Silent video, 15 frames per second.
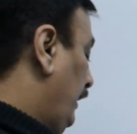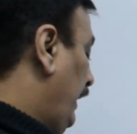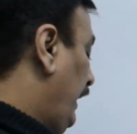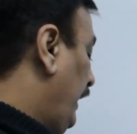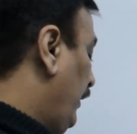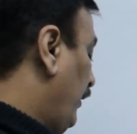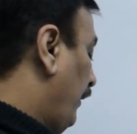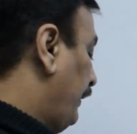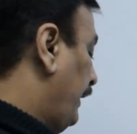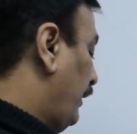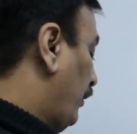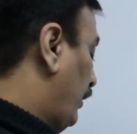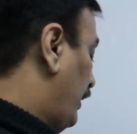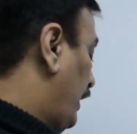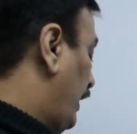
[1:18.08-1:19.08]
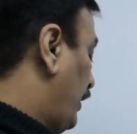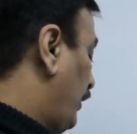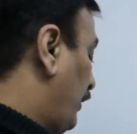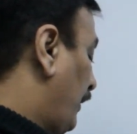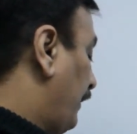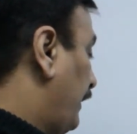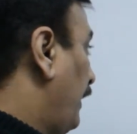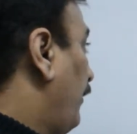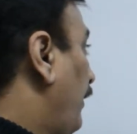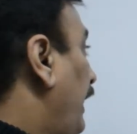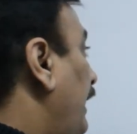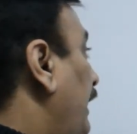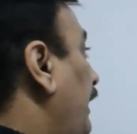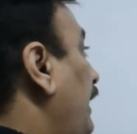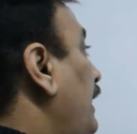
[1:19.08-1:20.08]
area of the cross section of the
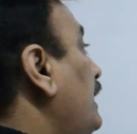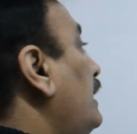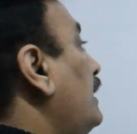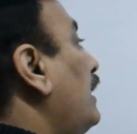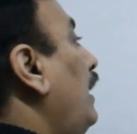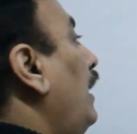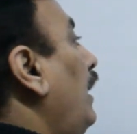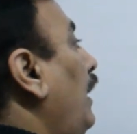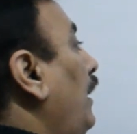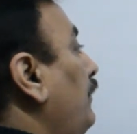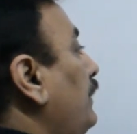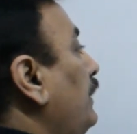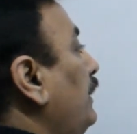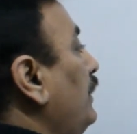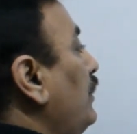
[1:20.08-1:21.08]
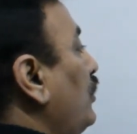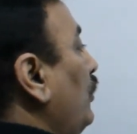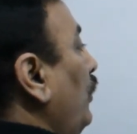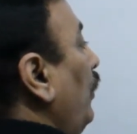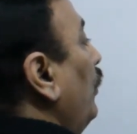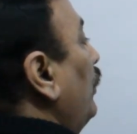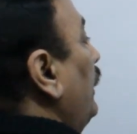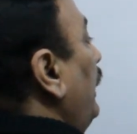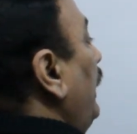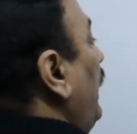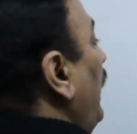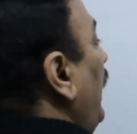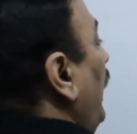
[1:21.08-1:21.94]
wire is half. So they